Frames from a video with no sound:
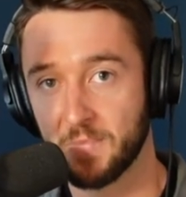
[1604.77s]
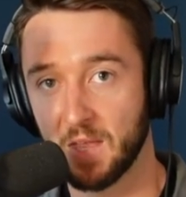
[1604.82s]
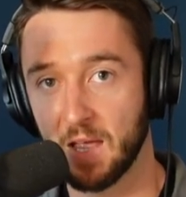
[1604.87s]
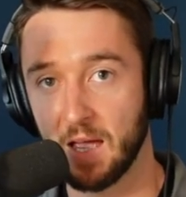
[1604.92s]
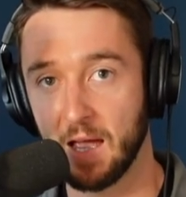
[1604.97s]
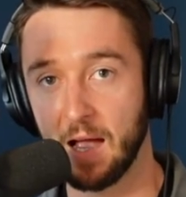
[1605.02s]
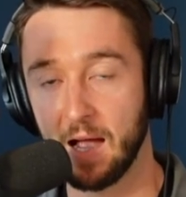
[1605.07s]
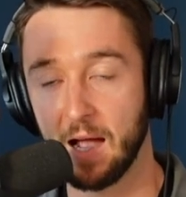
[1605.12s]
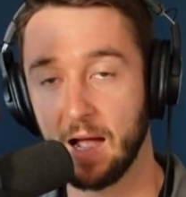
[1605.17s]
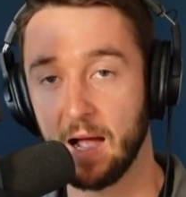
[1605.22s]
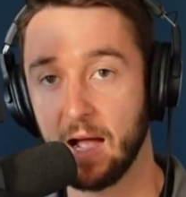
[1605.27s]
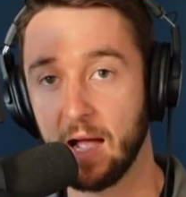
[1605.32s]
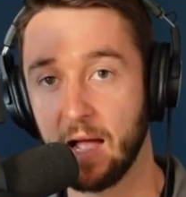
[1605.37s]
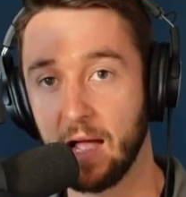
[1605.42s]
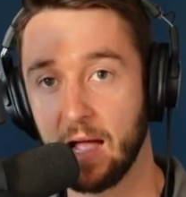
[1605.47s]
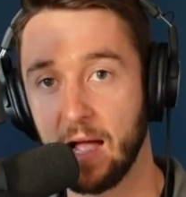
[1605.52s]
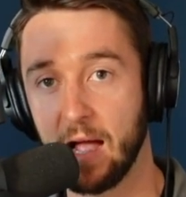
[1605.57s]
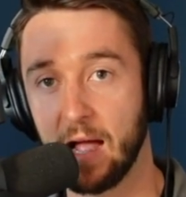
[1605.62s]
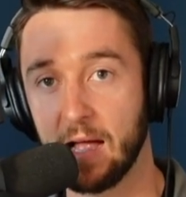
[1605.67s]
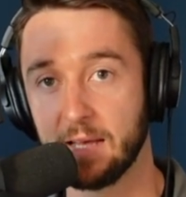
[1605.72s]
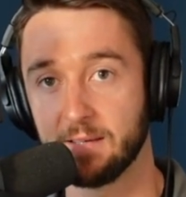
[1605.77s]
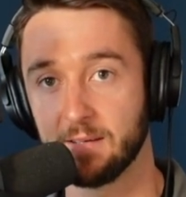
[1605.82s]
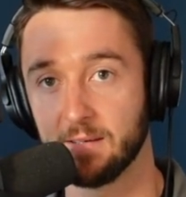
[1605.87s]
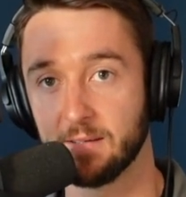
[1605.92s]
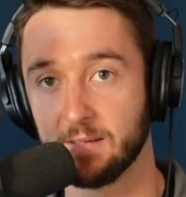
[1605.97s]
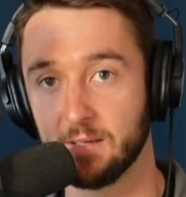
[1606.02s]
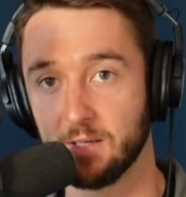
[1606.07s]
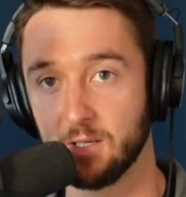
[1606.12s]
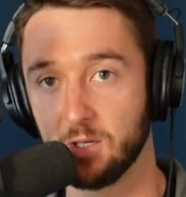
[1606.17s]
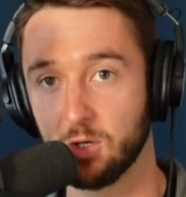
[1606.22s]
at
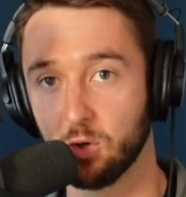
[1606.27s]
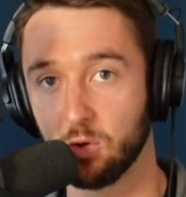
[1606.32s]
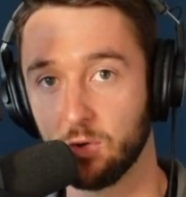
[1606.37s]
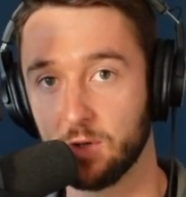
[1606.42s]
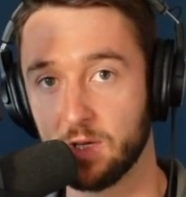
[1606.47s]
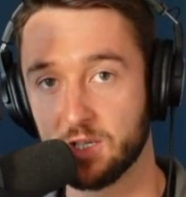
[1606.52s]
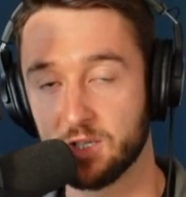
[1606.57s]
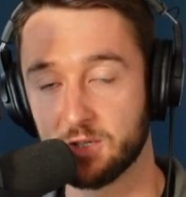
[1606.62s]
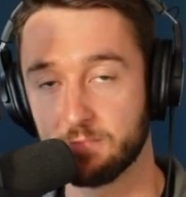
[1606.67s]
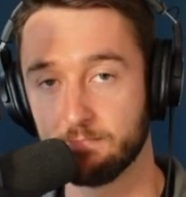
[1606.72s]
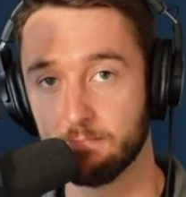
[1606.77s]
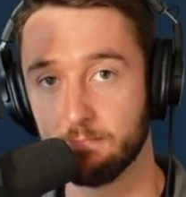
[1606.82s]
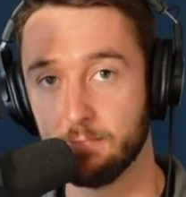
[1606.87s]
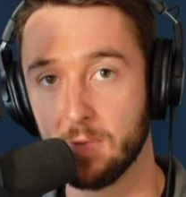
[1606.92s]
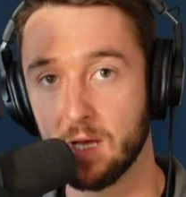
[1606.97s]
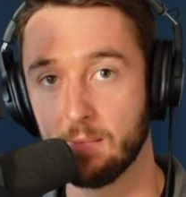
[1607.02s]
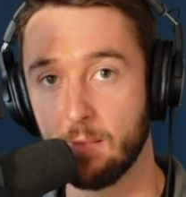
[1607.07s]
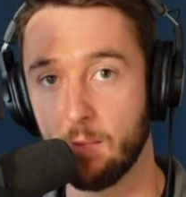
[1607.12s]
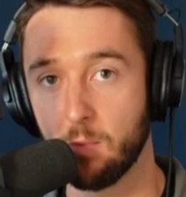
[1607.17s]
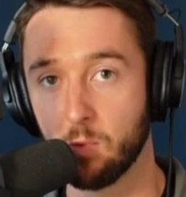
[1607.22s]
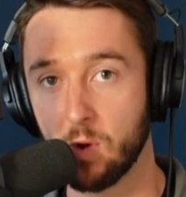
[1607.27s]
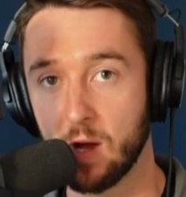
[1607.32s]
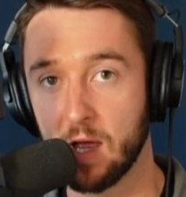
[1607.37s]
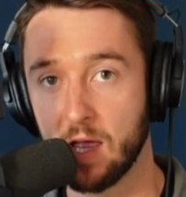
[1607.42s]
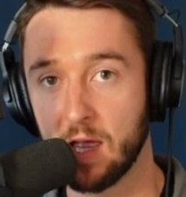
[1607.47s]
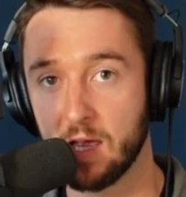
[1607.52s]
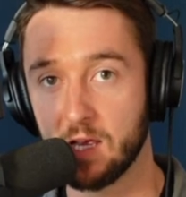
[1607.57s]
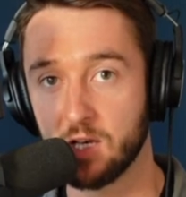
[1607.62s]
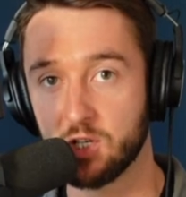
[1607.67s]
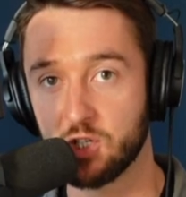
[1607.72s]
this minimum
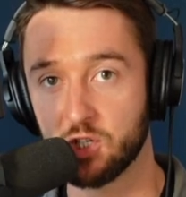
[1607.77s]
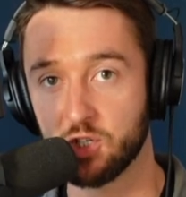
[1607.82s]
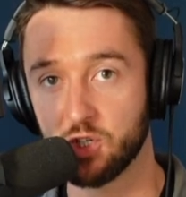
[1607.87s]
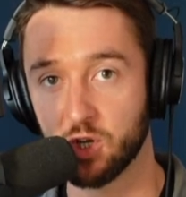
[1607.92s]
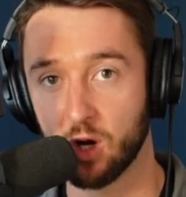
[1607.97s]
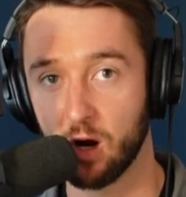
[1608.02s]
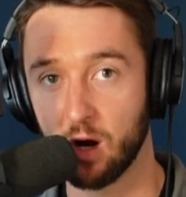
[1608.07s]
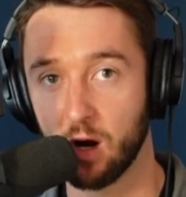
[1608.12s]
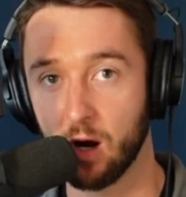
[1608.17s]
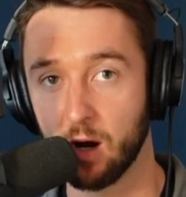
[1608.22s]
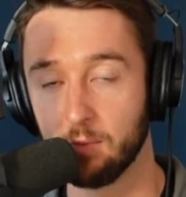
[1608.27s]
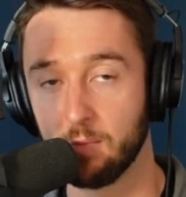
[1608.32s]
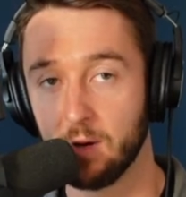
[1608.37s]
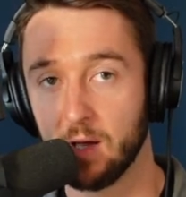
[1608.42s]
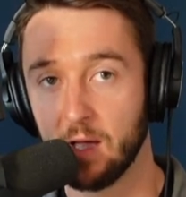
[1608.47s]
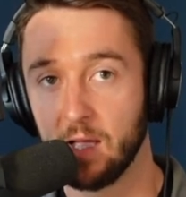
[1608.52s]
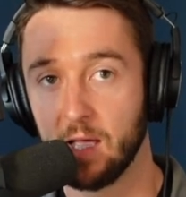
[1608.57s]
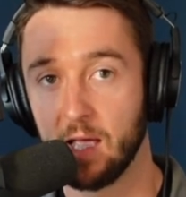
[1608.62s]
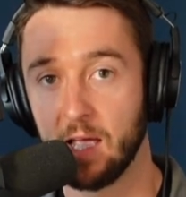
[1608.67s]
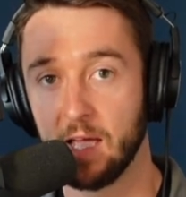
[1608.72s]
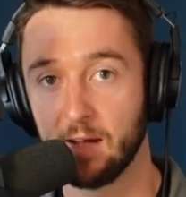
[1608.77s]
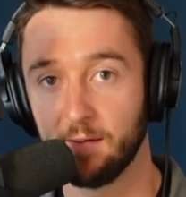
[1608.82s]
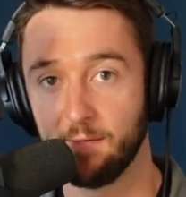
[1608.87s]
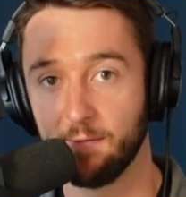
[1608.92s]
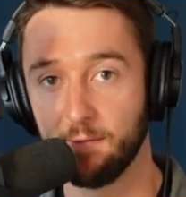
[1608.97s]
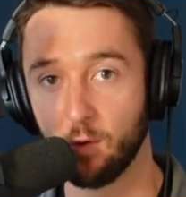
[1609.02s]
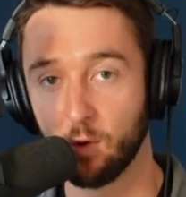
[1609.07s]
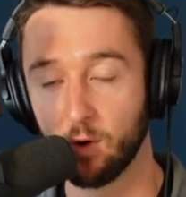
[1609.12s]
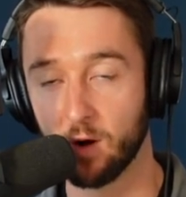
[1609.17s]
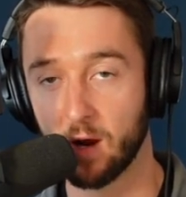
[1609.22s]
wage job and
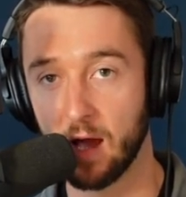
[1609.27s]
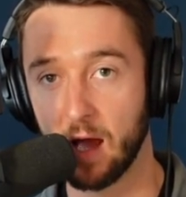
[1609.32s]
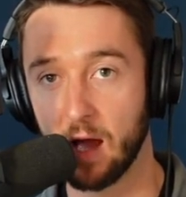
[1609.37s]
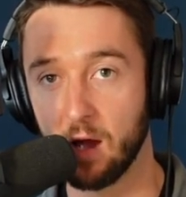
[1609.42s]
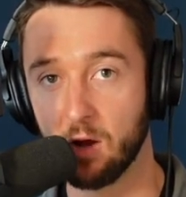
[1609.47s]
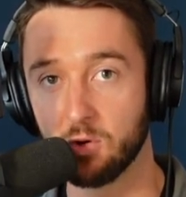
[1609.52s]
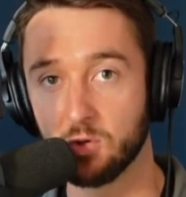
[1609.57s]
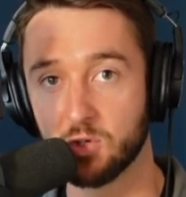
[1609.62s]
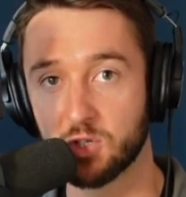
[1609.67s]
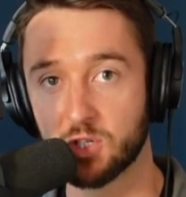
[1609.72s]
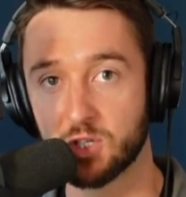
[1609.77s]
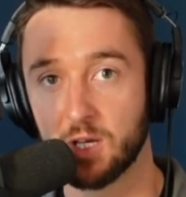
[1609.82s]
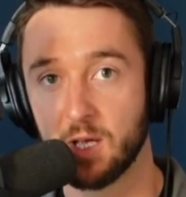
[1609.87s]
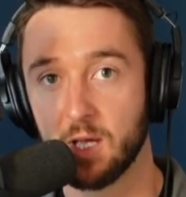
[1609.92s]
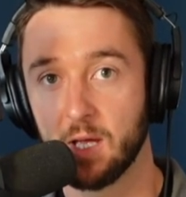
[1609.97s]
afford a house.